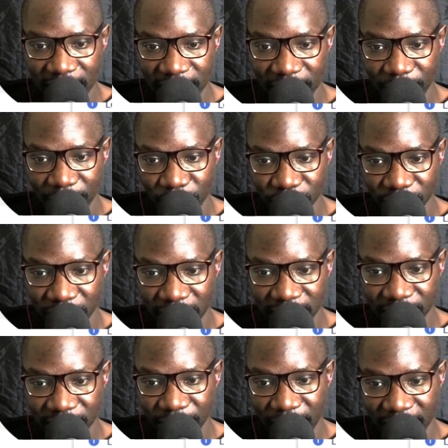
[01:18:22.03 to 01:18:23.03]
the
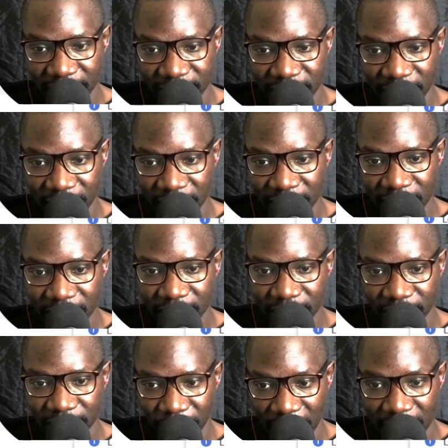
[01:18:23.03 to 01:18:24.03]
Postgres manager.
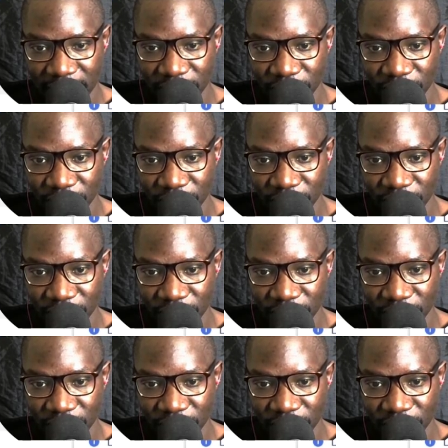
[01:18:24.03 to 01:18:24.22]
Right?